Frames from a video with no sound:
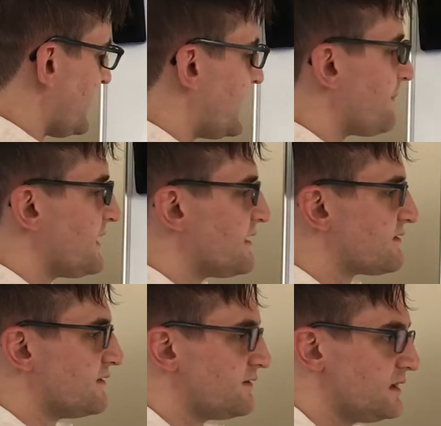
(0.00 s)

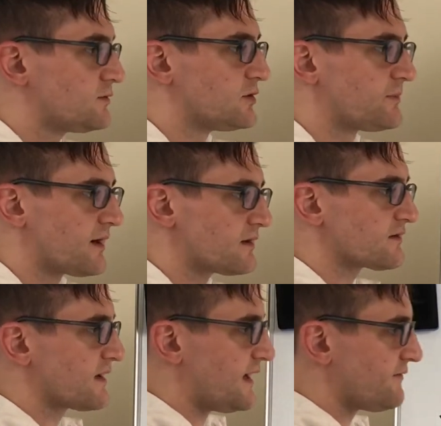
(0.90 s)
happiness is equal
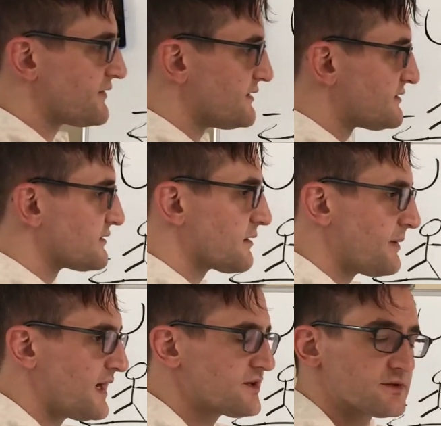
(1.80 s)
parts confidence and
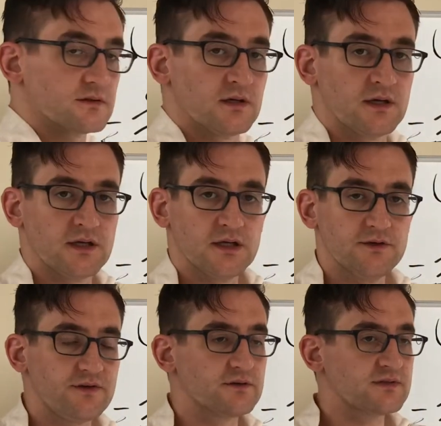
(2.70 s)
compassion.
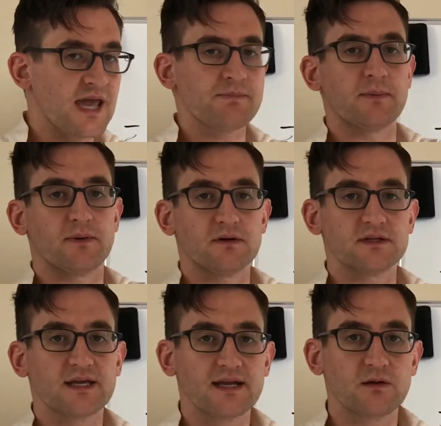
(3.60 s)
You feel capable
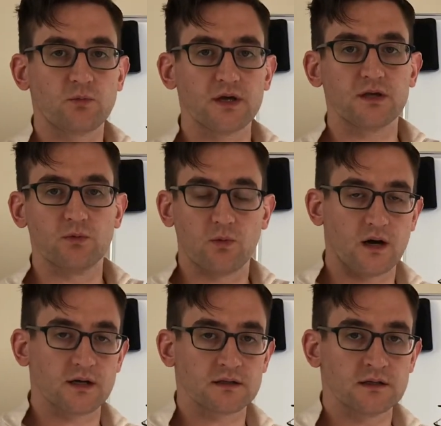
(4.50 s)
in getting what you
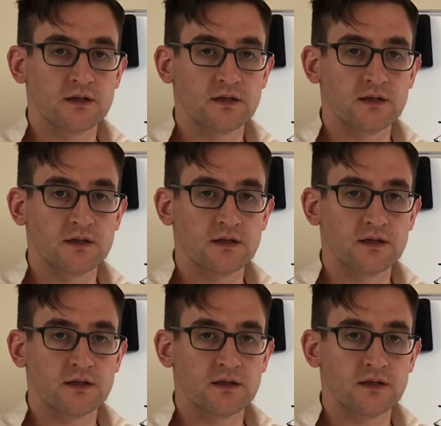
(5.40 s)
want